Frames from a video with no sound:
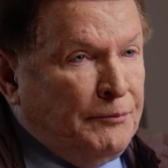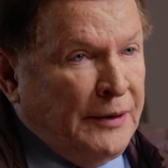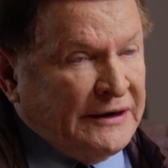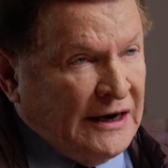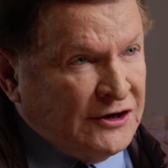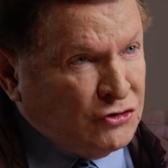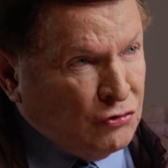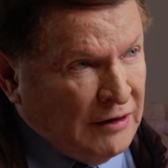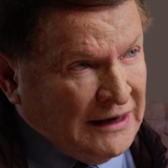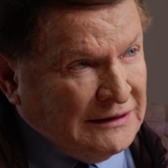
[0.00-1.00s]
But as
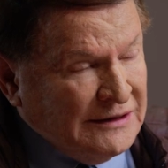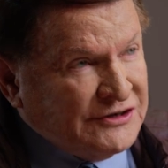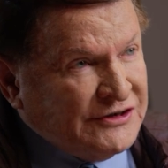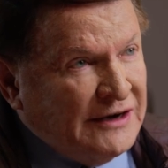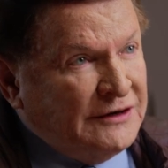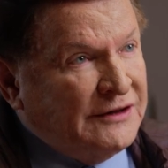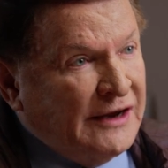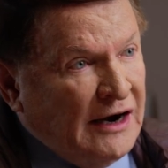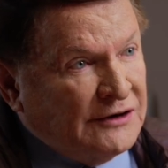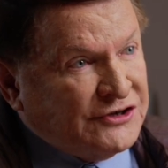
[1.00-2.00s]
you rightly said at
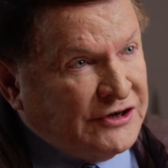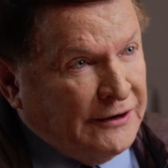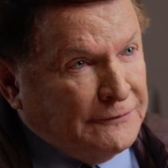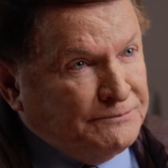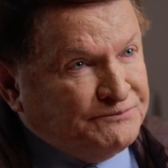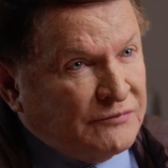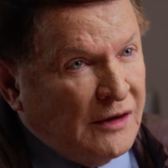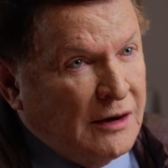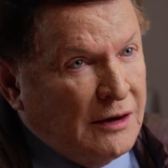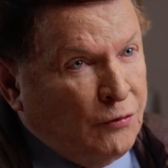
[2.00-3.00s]
the outset,
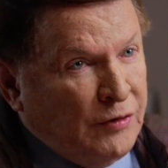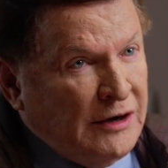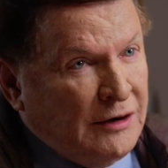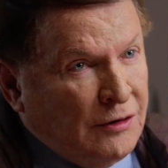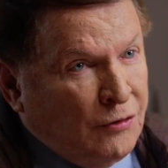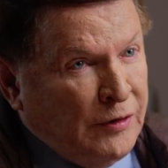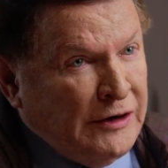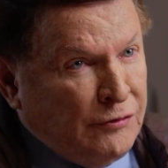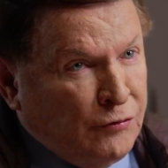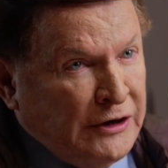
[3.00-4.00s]
we
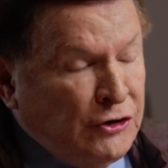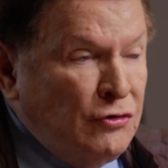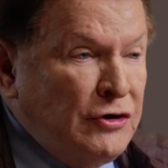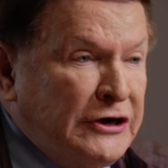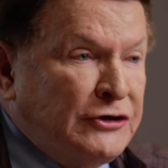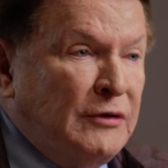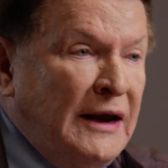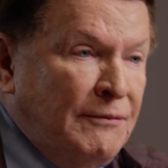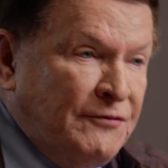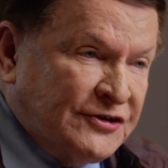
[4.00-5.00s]
do need to
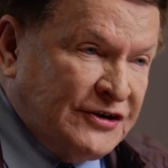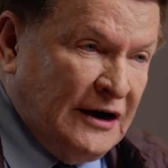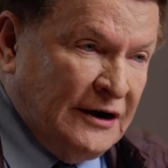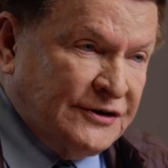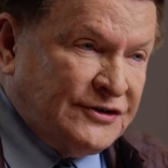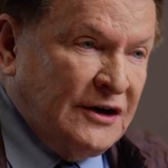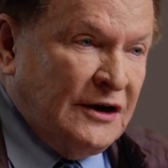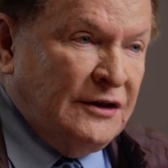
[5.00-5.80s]
emphasize